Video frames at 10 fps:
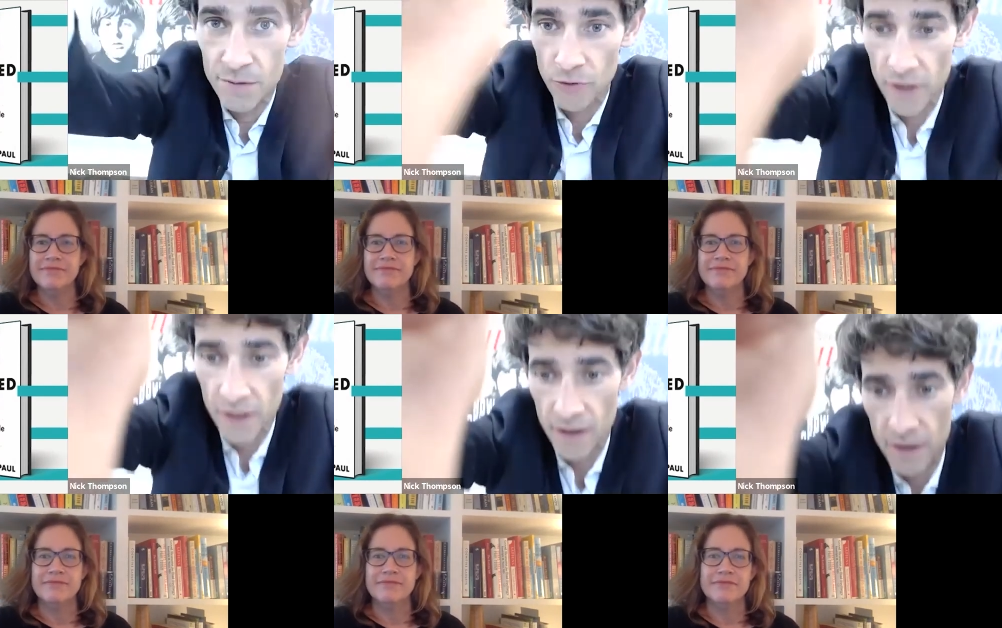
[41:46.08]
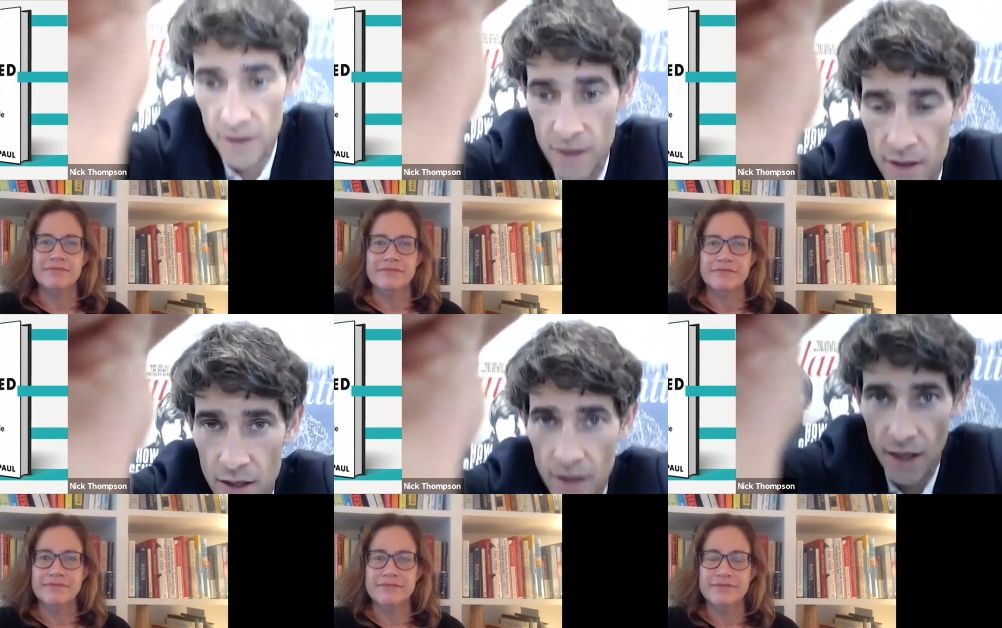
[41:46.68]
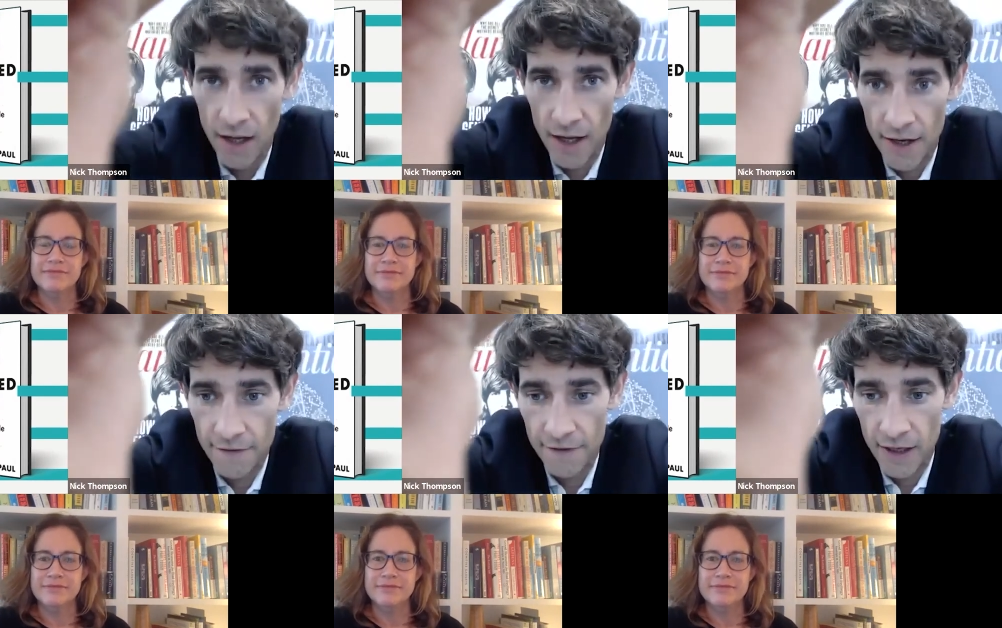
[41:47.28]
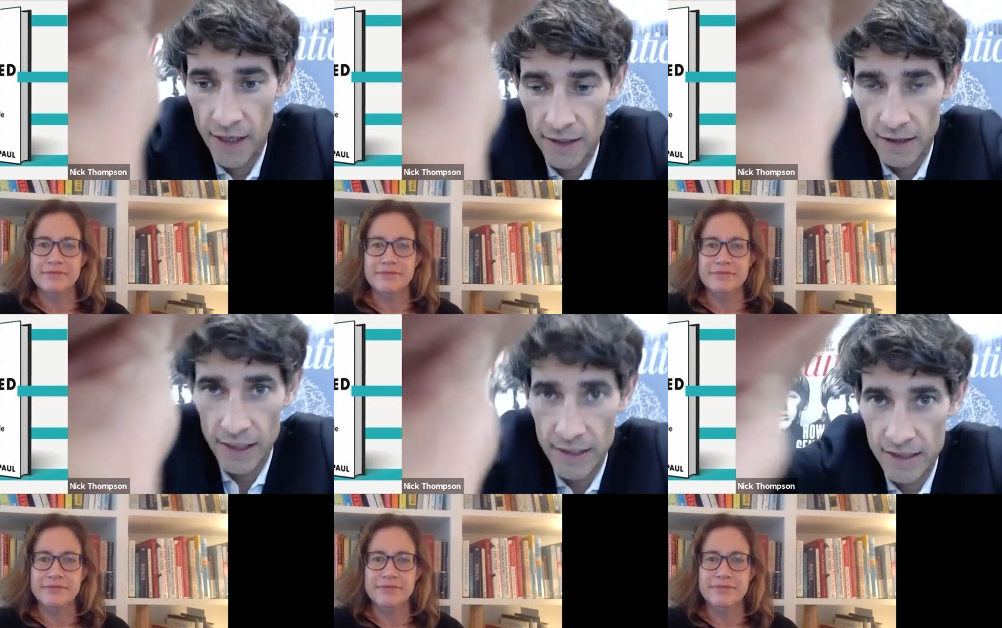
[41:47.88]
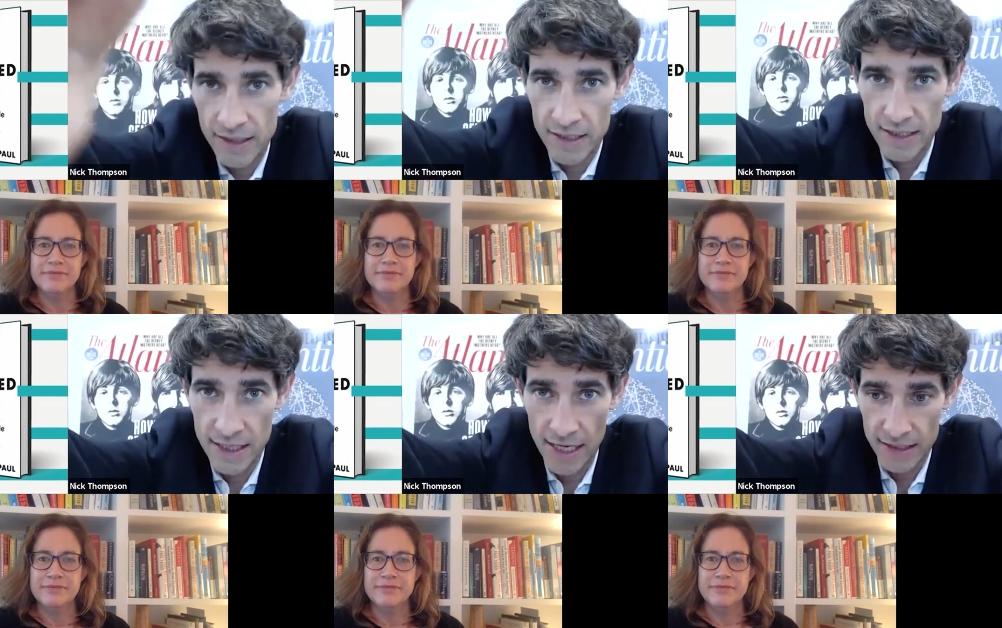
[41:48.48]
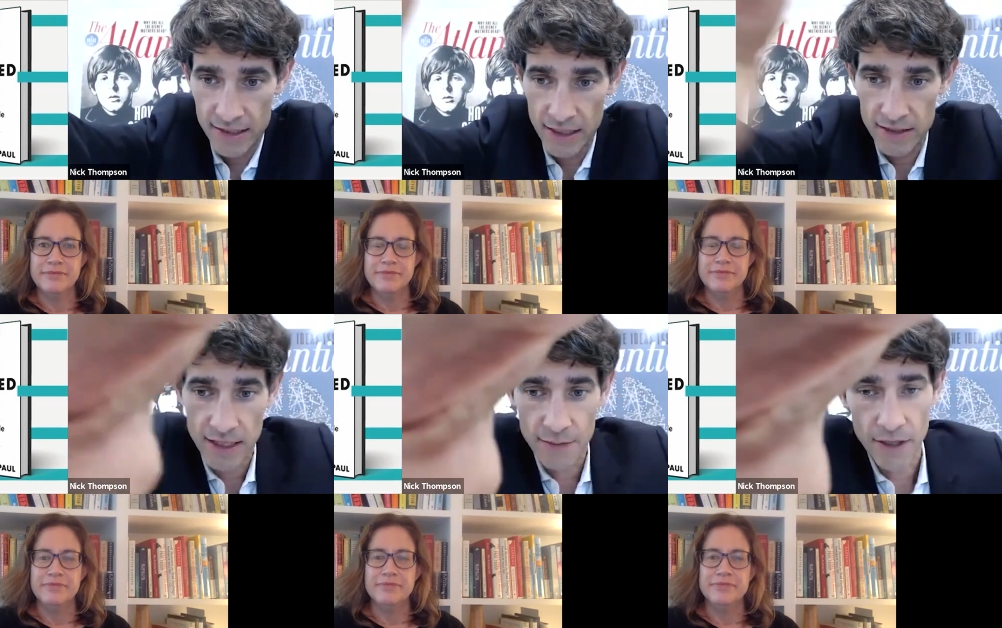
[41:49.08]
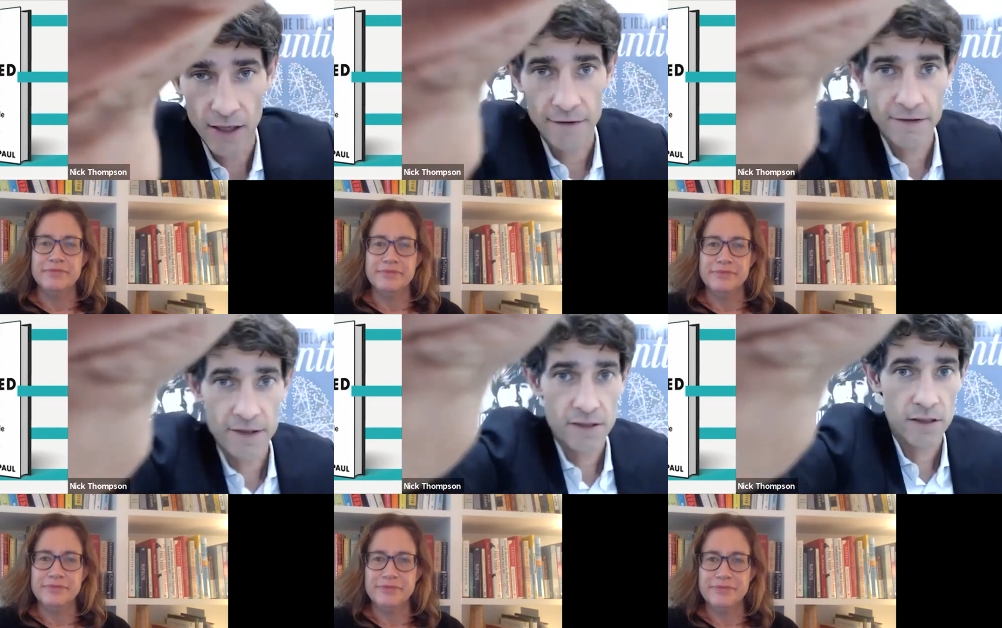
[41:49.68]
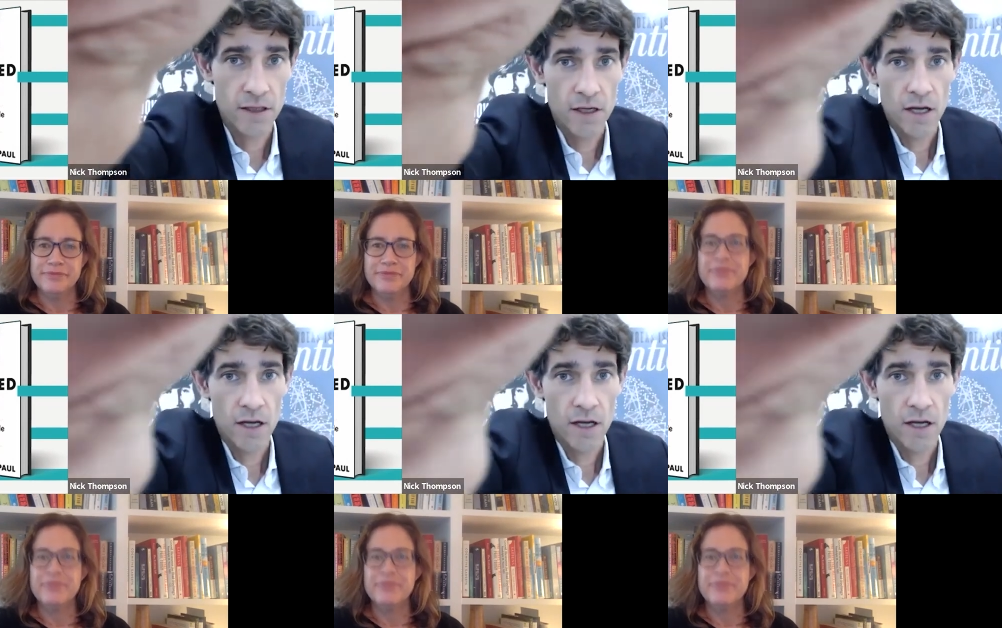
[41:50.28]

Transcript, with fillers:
Speaker 1: people here, and I've got like 60 desks outside my office.